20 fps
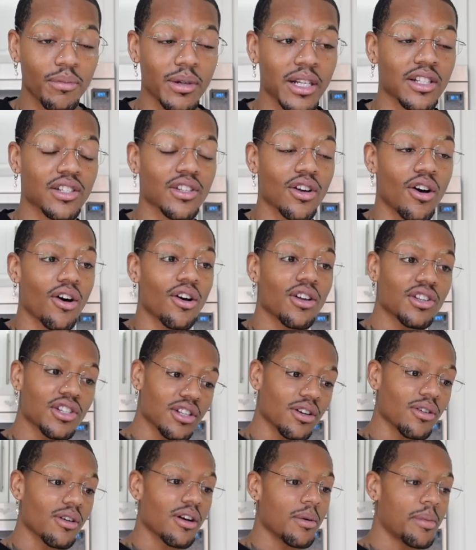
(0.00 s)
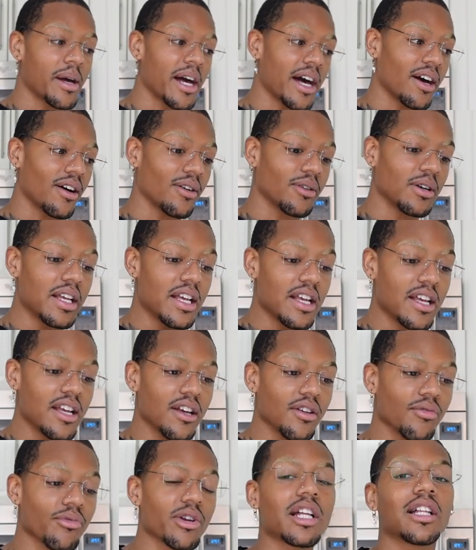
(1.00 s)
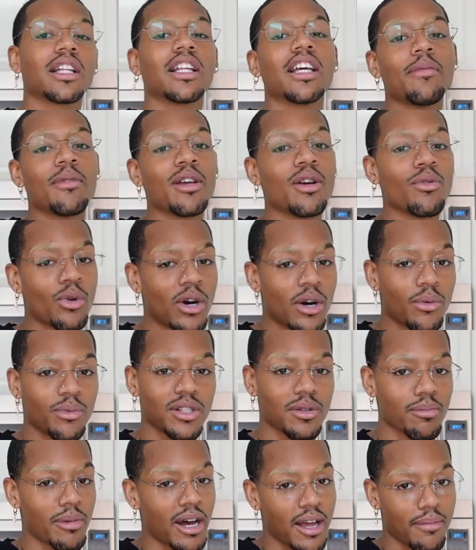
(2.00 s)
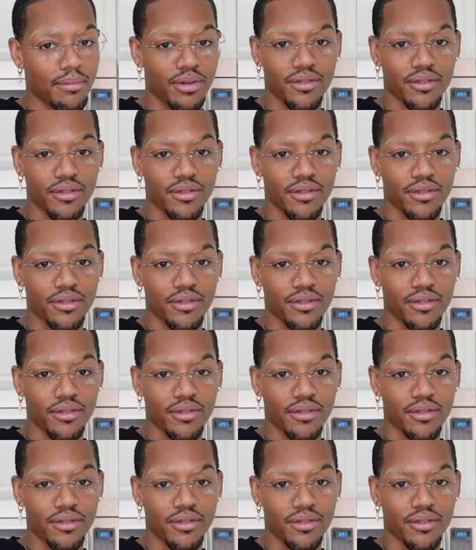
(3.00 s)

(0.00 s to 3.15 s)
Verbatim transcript: but it's also about reclaiming what was mine